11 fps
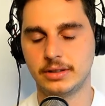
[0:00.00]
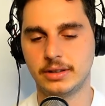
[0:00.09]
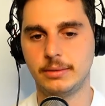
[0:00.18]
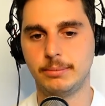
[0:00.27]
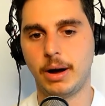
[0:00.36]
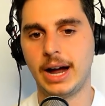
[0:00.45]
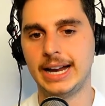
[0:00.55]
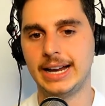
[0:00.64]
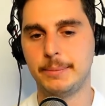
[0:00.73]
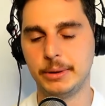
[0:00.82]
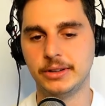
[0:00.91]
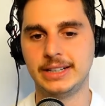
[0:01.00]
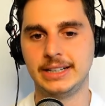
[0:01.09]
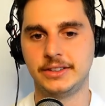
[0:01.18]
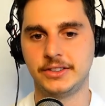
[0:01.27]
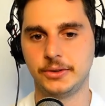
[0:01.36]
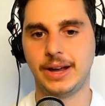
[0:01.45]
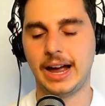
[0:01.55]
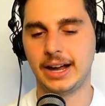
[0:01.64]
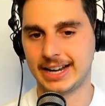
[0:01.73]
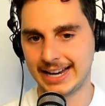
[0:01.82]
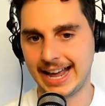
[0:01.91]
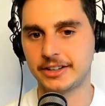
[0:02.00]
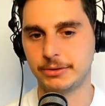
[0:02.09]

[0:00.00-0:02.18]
my ability to connect